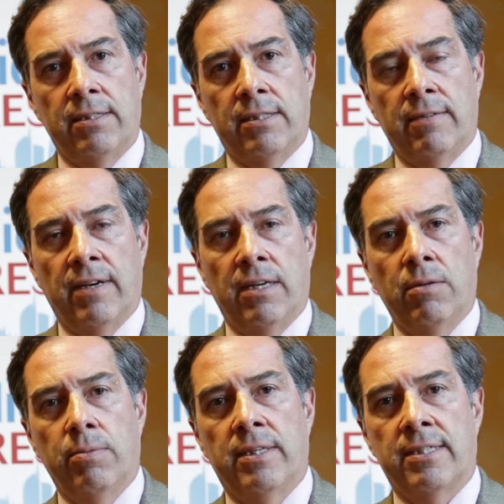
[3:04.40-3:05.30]
to
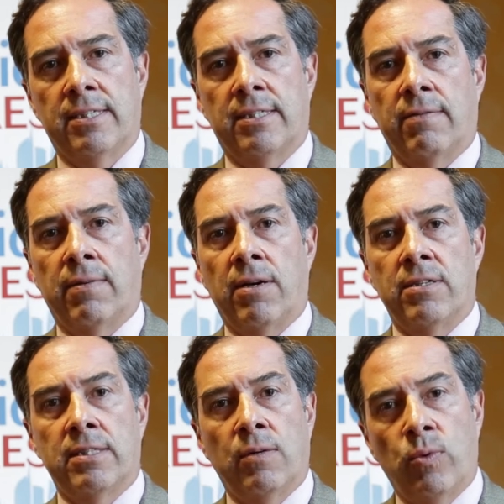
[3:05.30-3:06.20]
develop. This is a
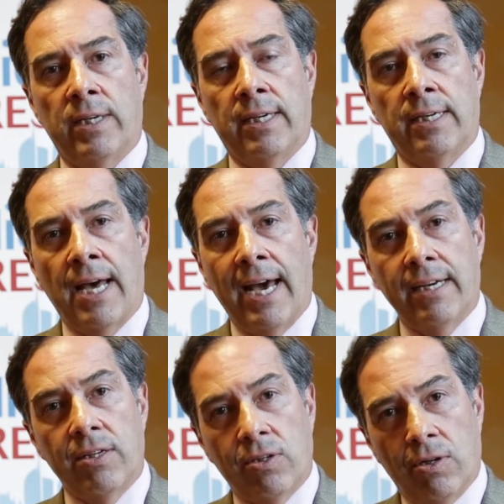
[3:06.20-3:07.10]
virus that we cannot
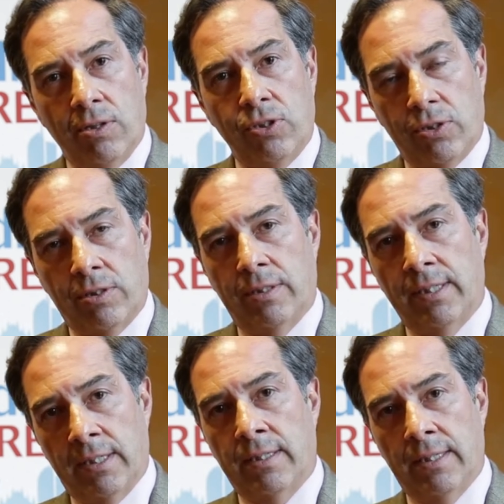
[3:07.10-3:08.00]
culture,
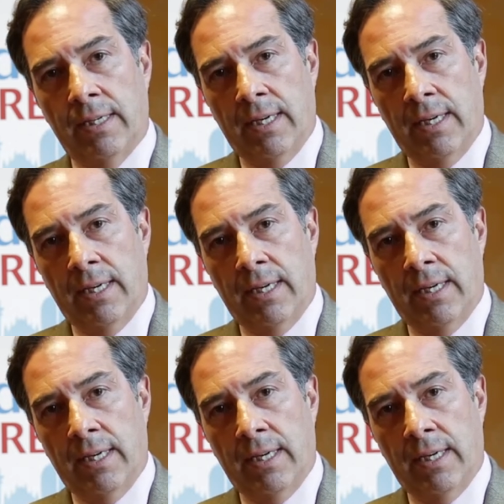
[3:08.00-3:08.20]
and